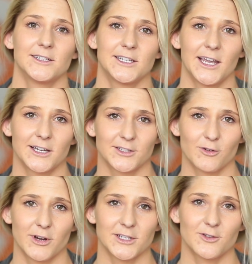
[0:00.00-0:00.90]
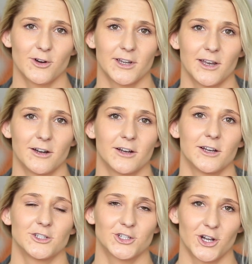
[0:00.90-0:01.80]
Tian is our race coordinator
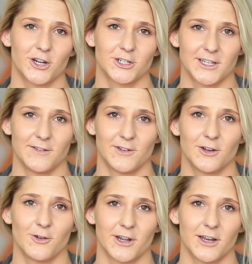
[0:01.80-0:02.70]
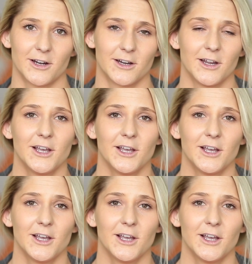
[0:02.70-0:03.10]
and Sean our safety coordinator.